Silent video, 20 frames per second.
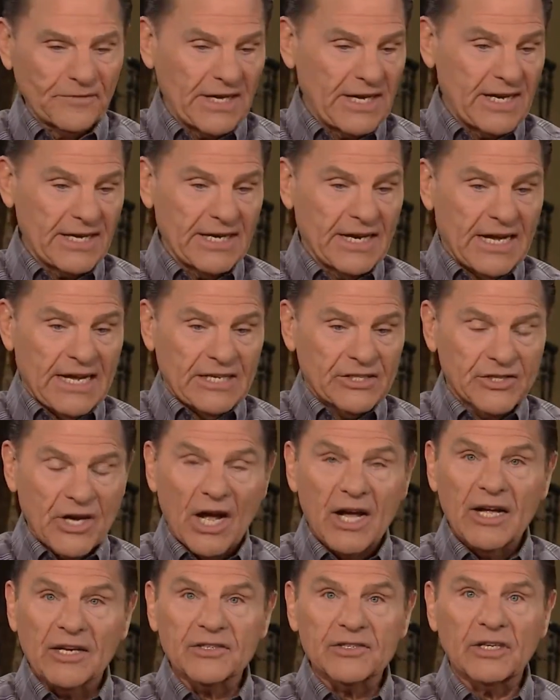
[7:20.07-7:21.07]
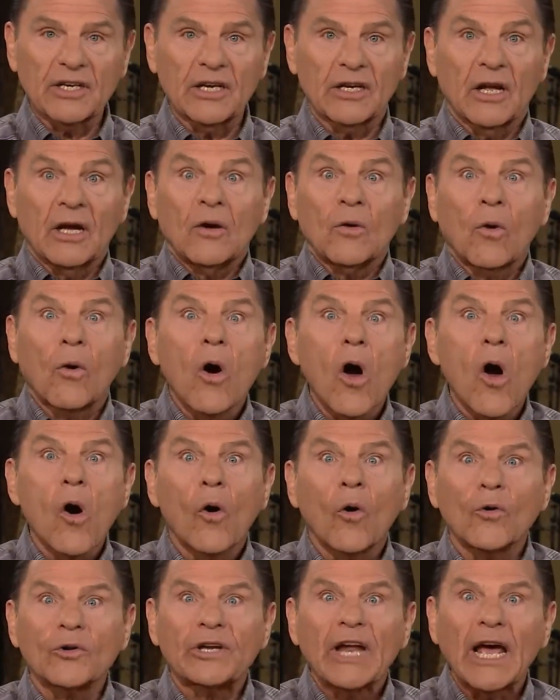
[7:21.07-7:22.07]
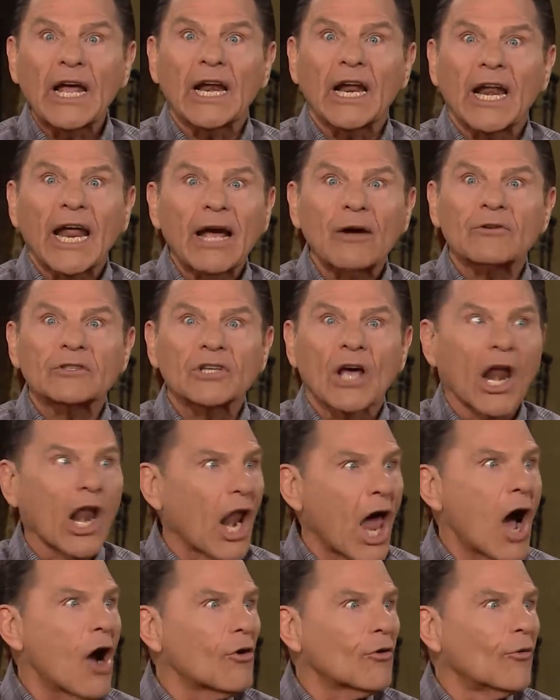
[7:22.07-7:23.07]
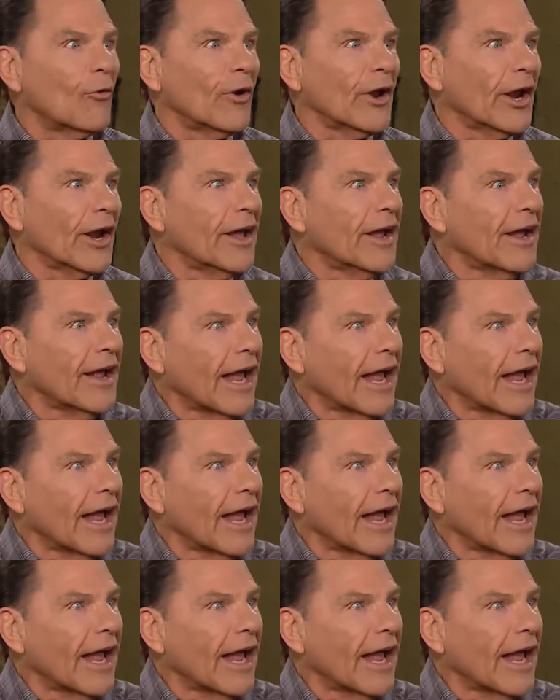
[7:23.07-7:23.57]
and John said, Whoa, Daddy, that was a long one.